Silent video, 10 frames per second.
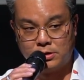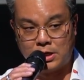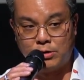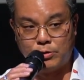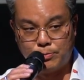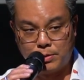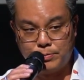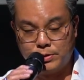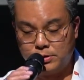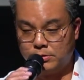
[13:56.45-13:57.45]
that I will
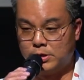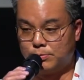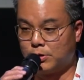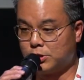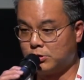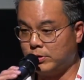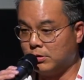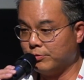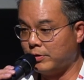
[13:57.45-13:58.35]
bump into is Marcia Wieder,